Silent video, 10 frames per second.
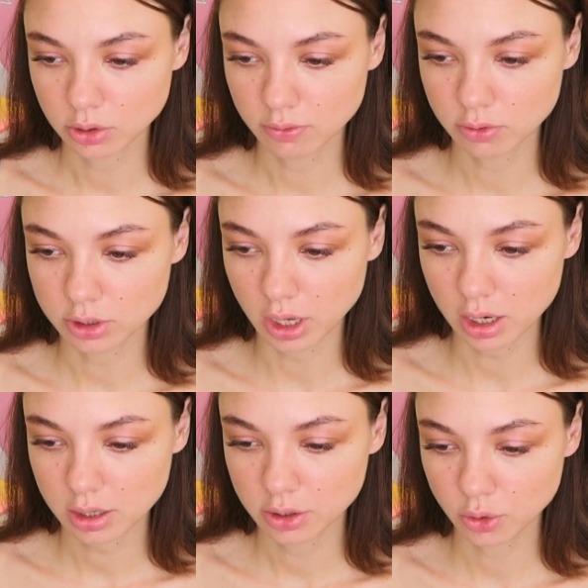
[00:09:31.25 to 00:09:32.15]
then
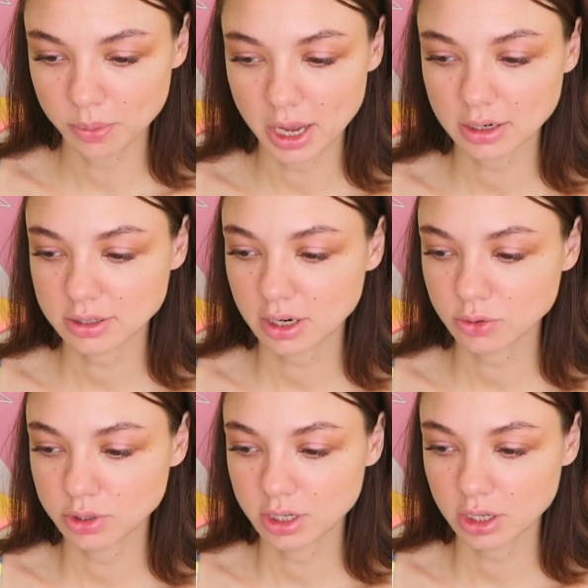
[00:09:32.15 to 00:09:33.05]
this then put
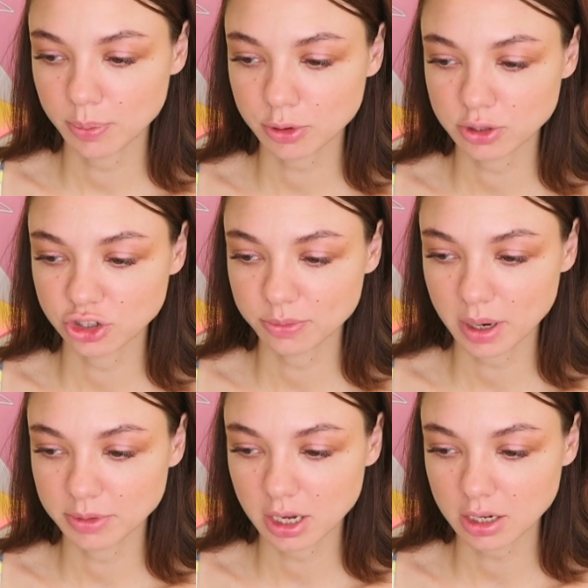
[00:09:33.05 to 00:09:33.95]
a blush
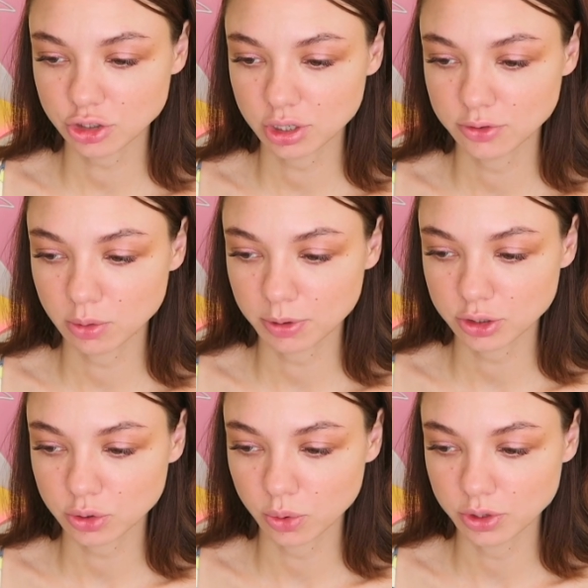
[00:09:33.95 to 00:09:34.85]
well i just tap
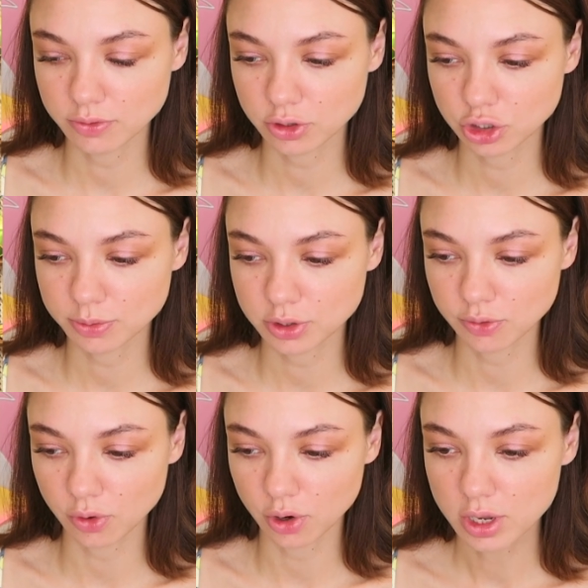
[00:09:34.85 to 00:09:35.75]
them and it's
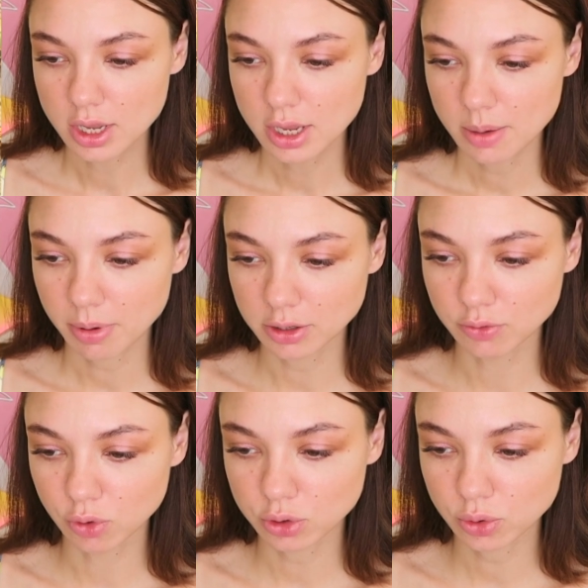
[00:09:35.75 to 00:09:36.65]
ready an
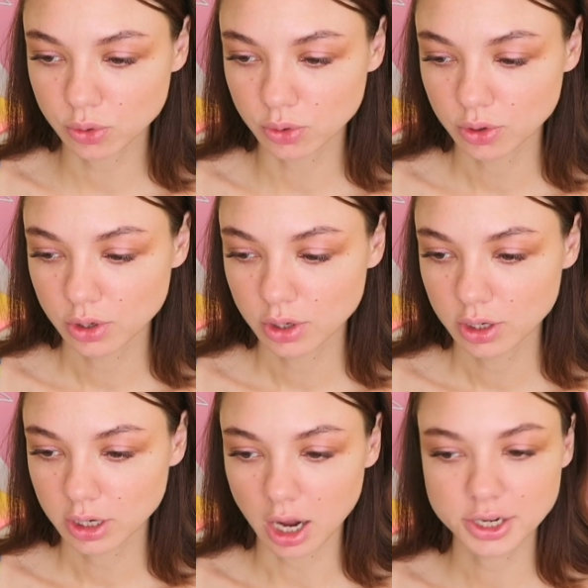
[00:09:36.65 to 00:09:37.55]
eyeliner
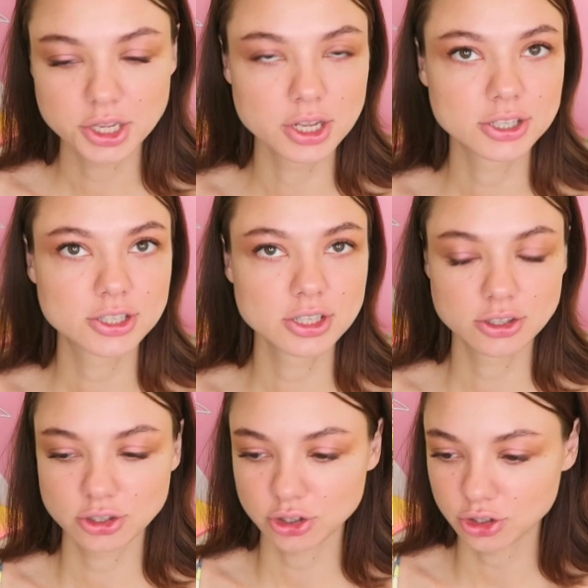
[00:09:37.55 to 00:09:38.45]
nice
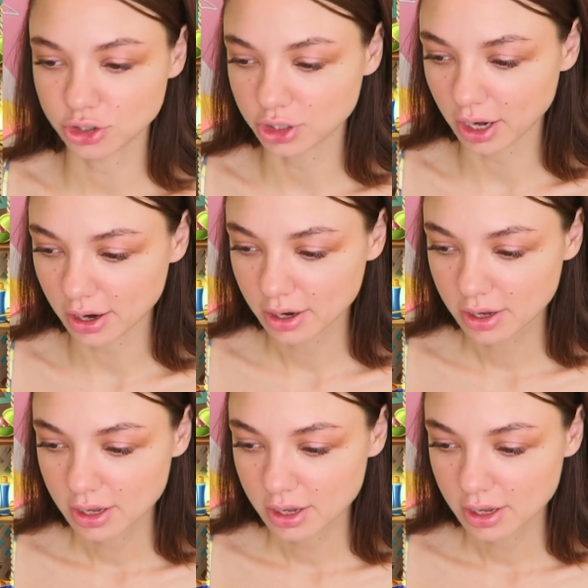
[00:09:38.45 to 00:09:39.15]
eyelashes angela